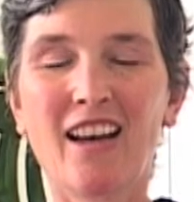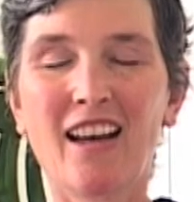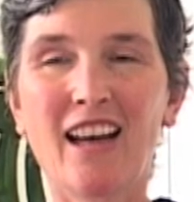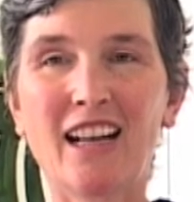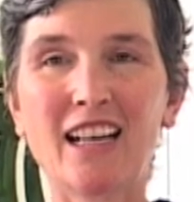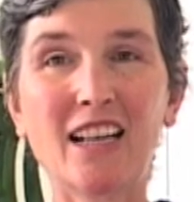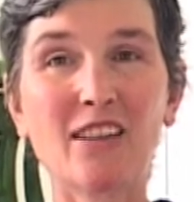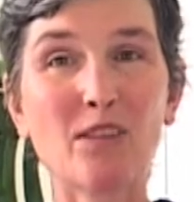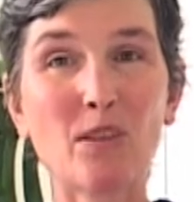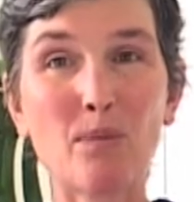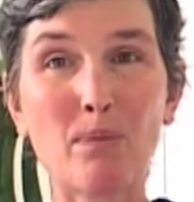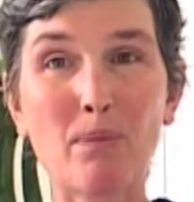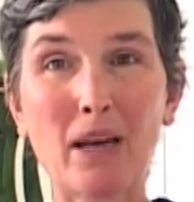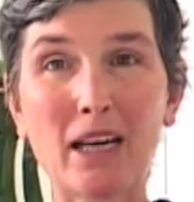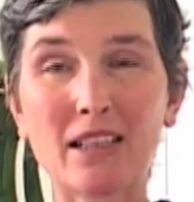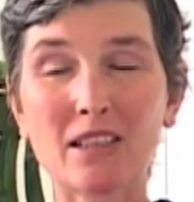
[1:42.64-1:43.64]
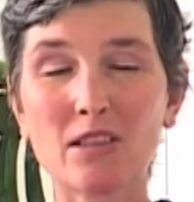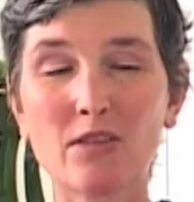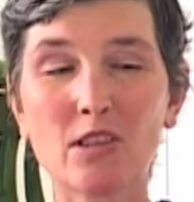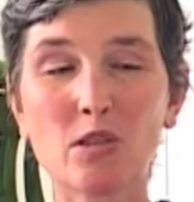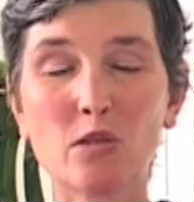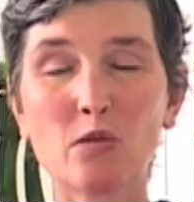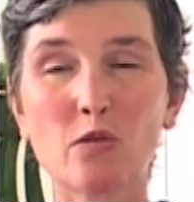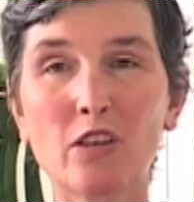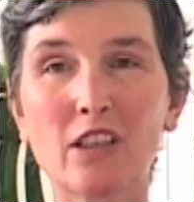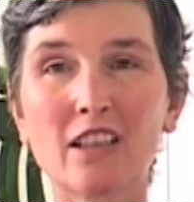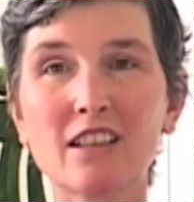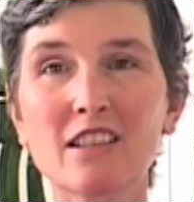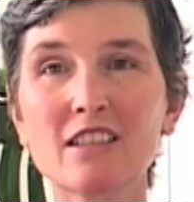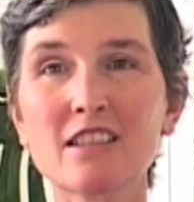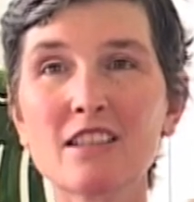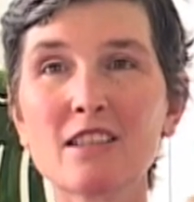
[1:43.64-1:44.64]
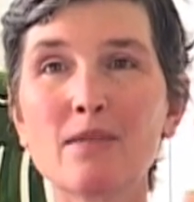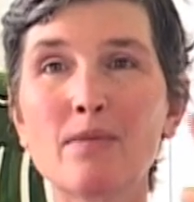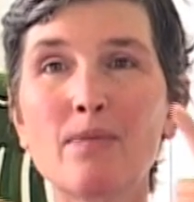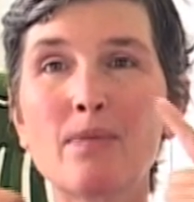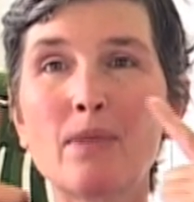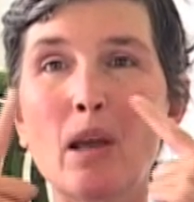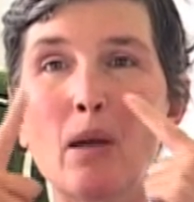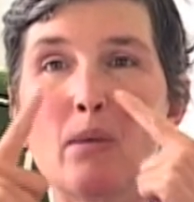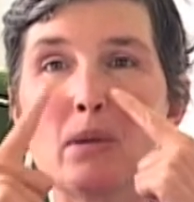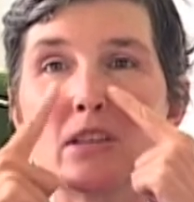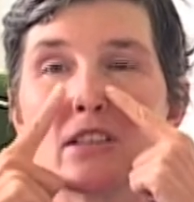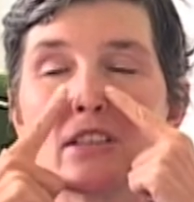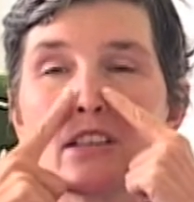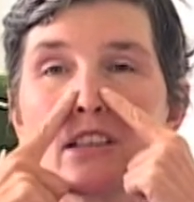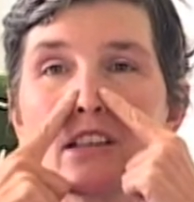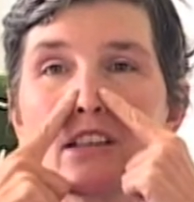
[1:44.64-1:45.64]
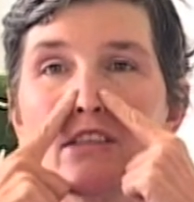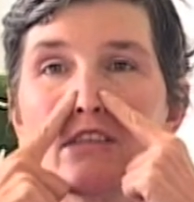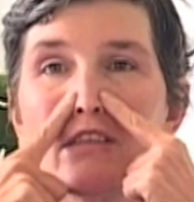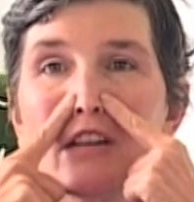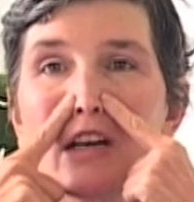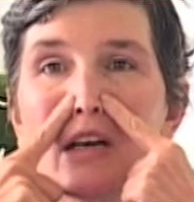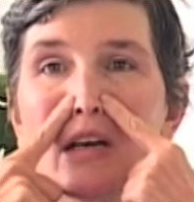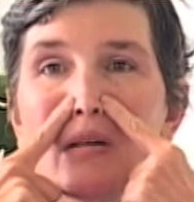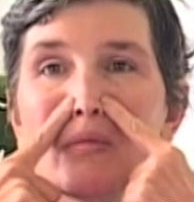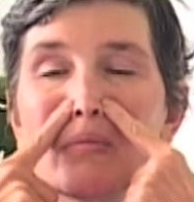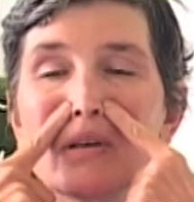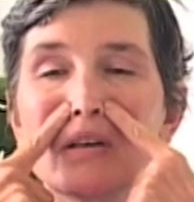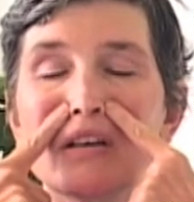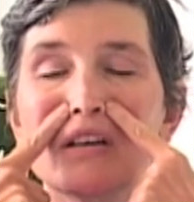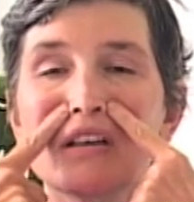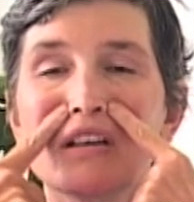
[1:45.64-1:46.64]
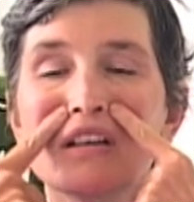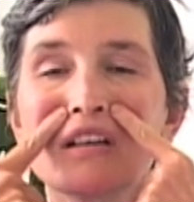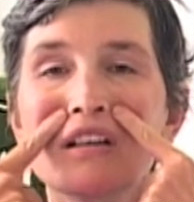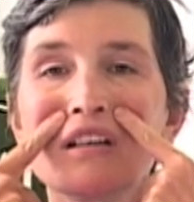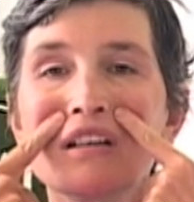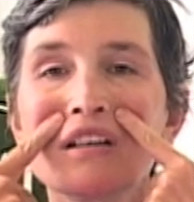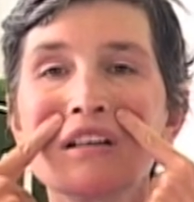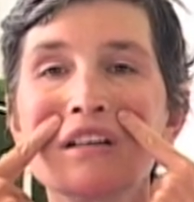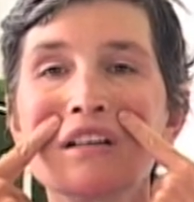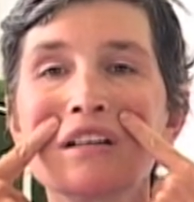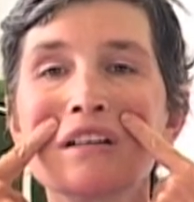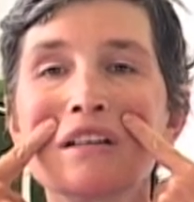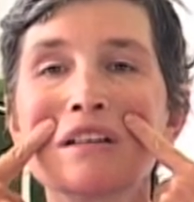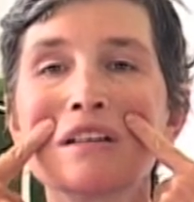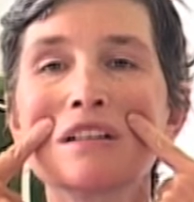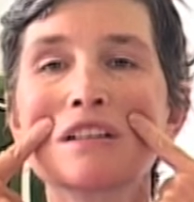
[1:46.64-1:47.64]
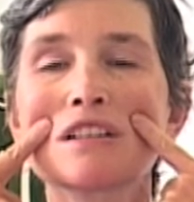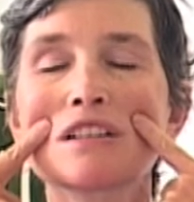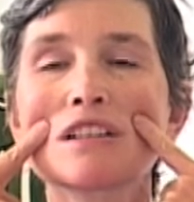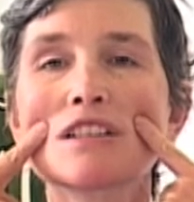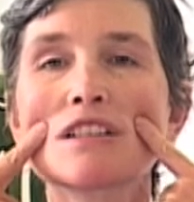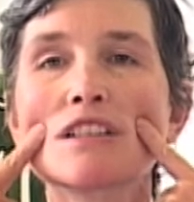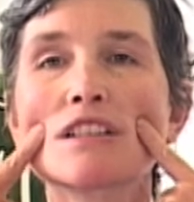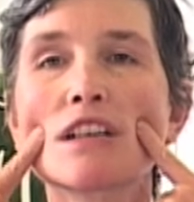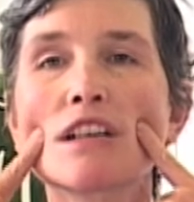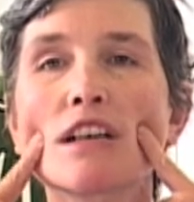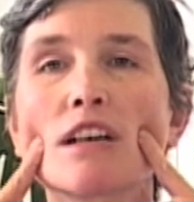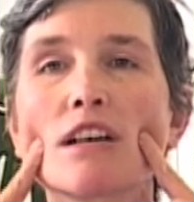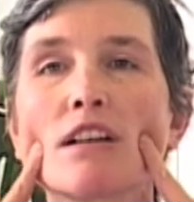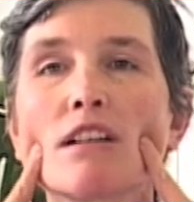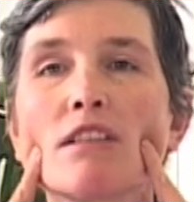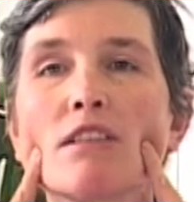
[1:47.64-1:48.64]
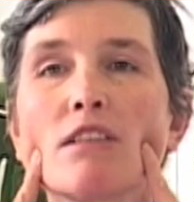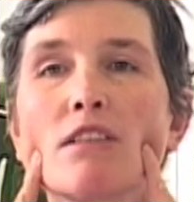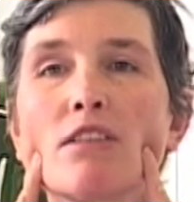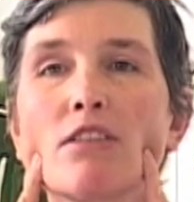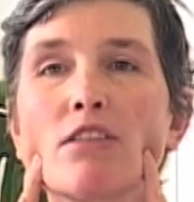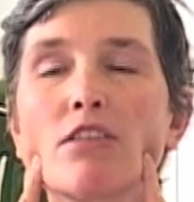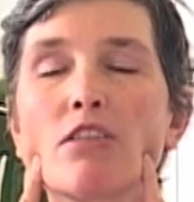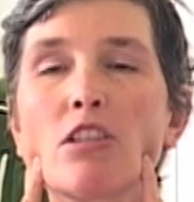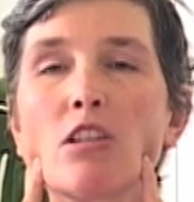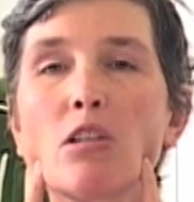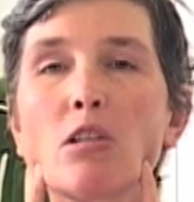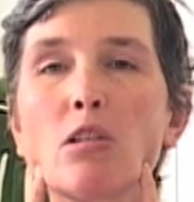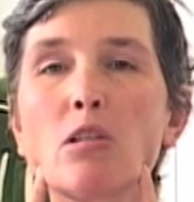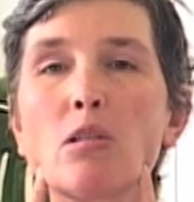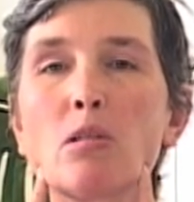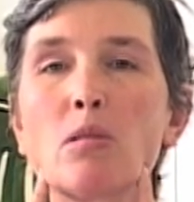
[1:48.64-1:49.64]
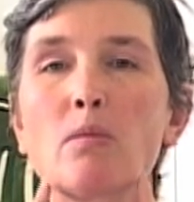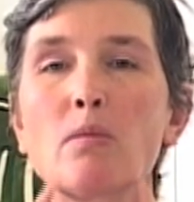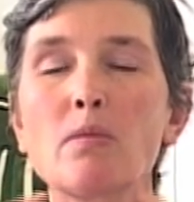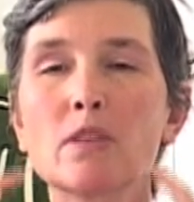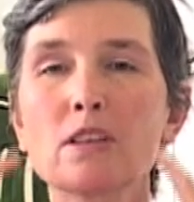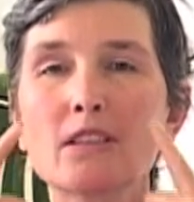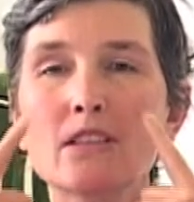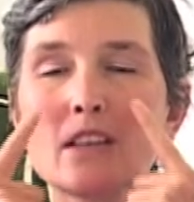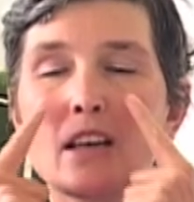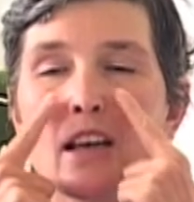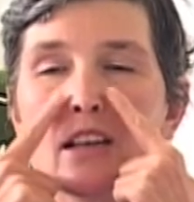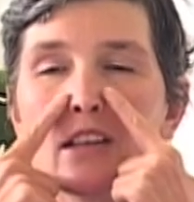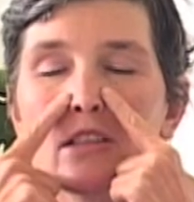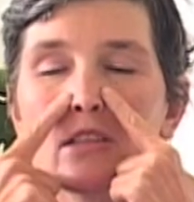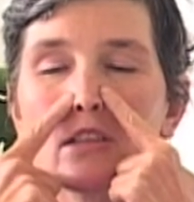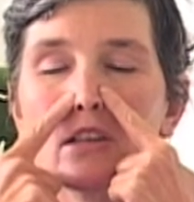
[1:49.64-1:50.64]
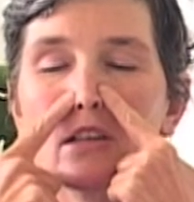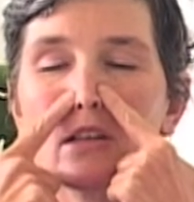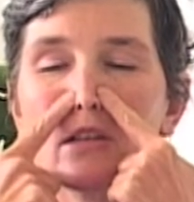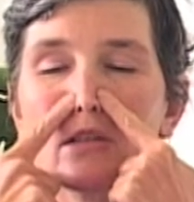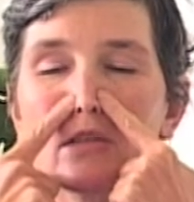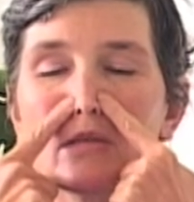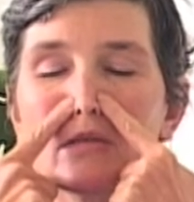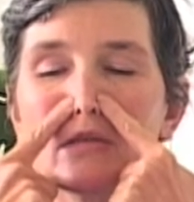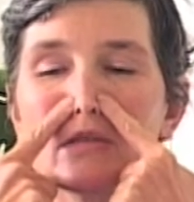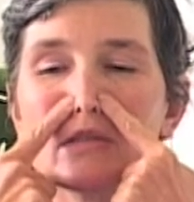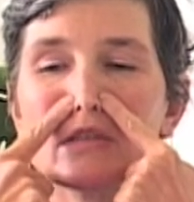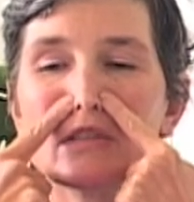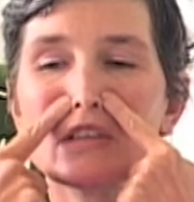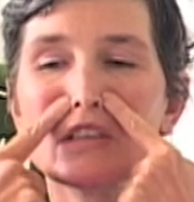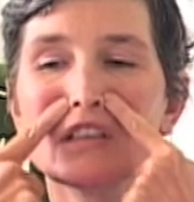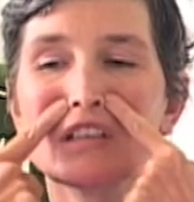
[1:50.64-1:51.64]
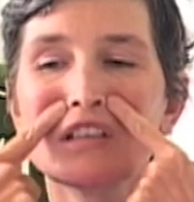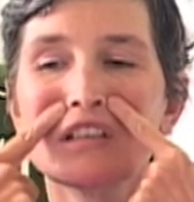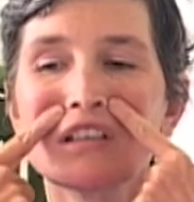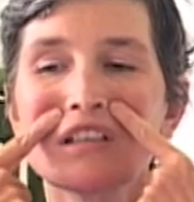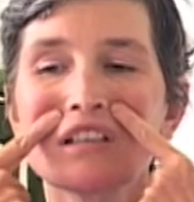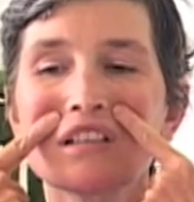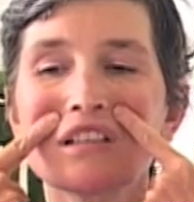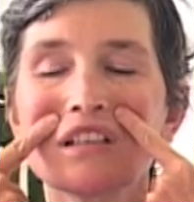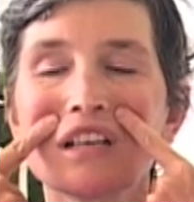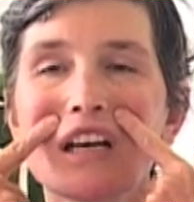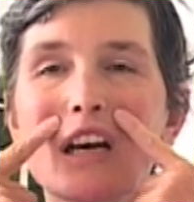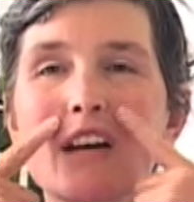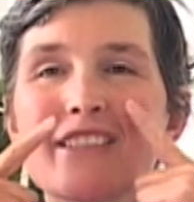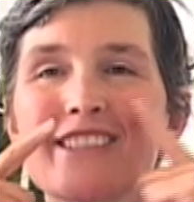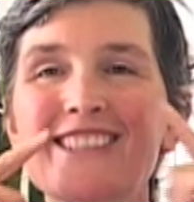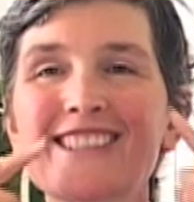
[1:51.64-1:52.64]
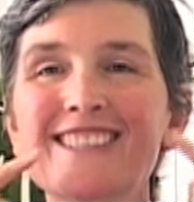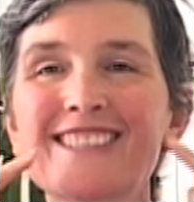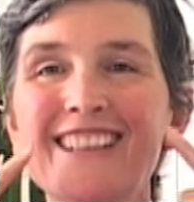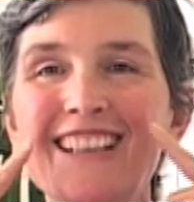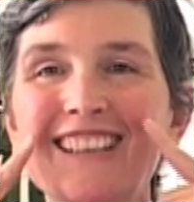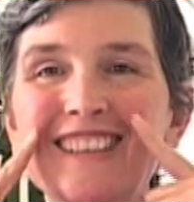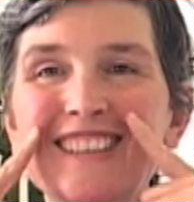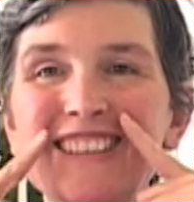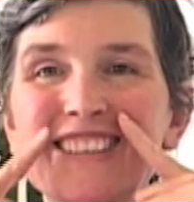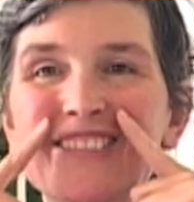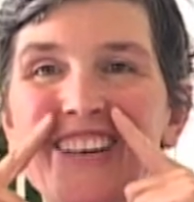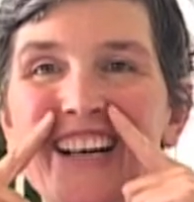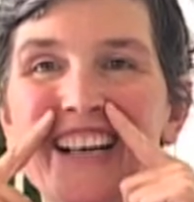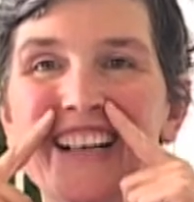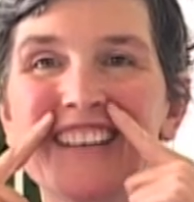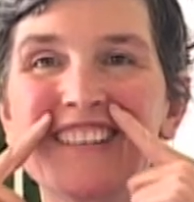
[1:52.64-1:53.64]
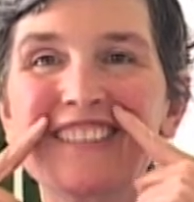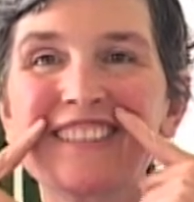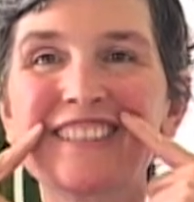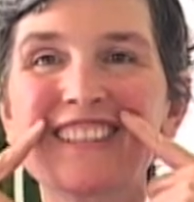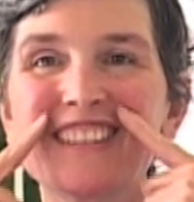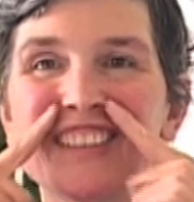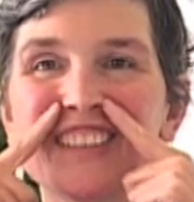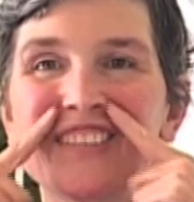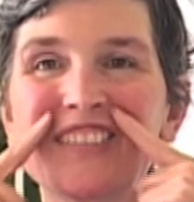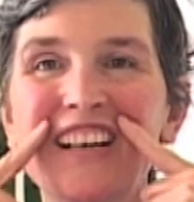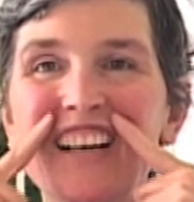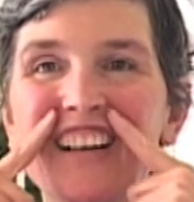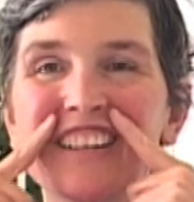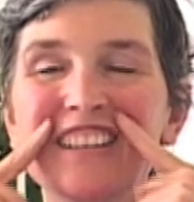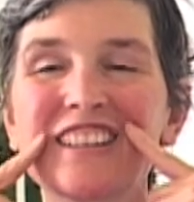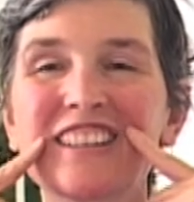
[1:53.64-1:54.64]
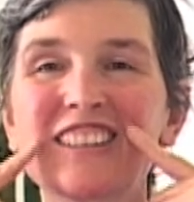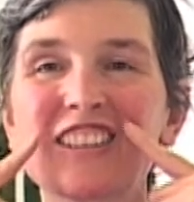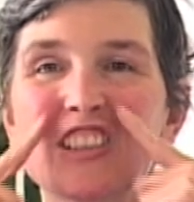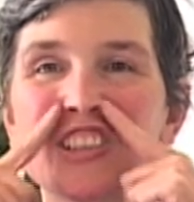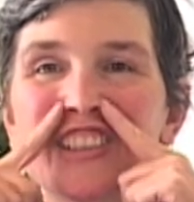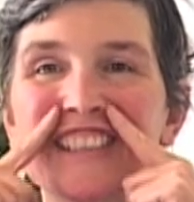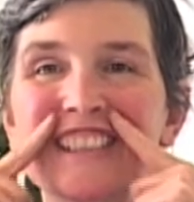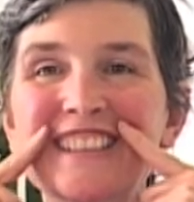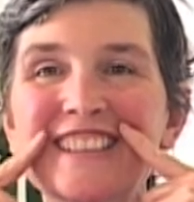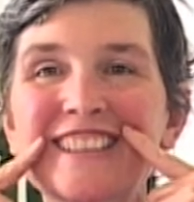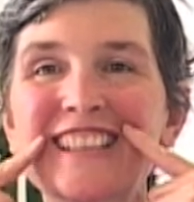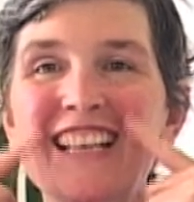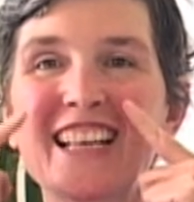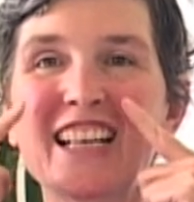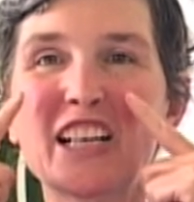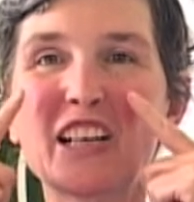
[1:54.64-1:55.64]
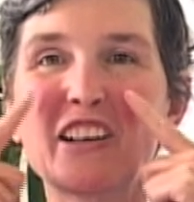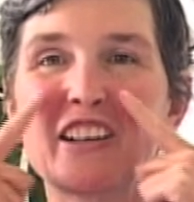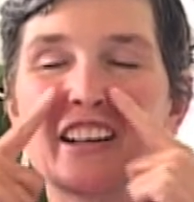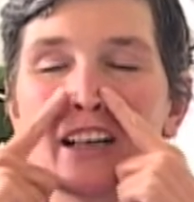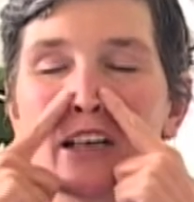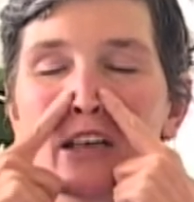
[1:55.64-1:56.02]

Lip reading: And then back to the two fingers, and we're just going to rub just down from the side of your nose down. It's sort of like your smile crease here,